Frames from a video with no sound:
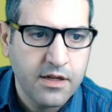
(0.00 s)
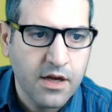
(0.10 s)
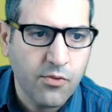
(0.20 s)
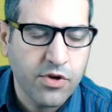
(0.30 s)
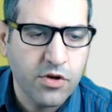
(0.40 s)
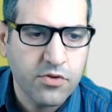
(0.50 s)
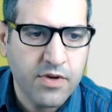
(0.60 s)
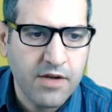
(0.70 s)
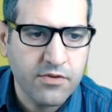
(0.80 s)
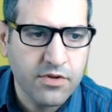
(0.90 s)
Now we go to
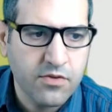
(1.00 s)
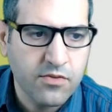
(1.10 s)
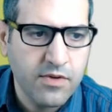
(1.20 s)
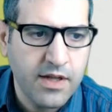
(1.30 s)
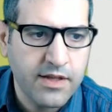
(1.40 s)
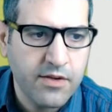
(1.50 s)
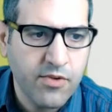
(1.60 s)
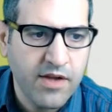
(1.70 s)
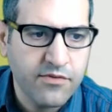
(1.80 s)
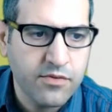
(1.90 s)
router 2, and then
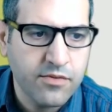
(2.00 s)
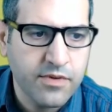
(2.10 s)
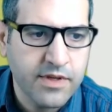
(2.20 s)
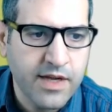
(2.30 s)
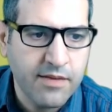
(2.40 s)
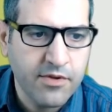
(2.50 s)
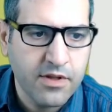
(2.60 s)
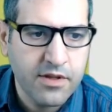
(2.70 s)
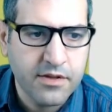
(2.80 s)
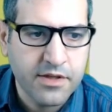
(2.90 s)
we have to
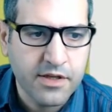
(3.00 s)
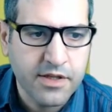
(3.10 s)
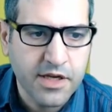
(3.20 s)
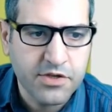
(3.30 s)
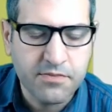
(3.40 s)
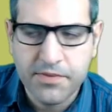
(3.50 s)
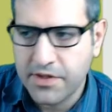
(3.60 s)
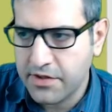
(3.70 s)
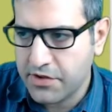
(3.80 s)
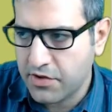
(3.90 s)
enable the
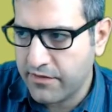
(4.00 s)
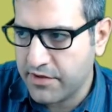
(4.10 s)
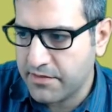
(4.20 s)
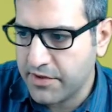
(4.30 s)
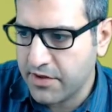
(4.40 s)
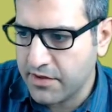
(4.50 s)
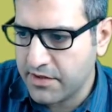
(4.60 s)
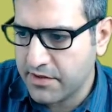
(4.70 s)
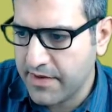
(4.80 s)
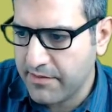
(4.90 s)
DHCP service. Because
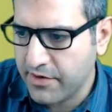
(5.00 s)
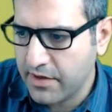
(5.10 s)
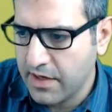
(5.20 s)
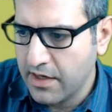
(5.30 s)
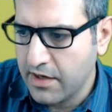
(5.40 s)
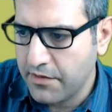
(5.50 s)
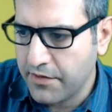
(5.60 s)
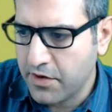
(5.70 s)
remember, if we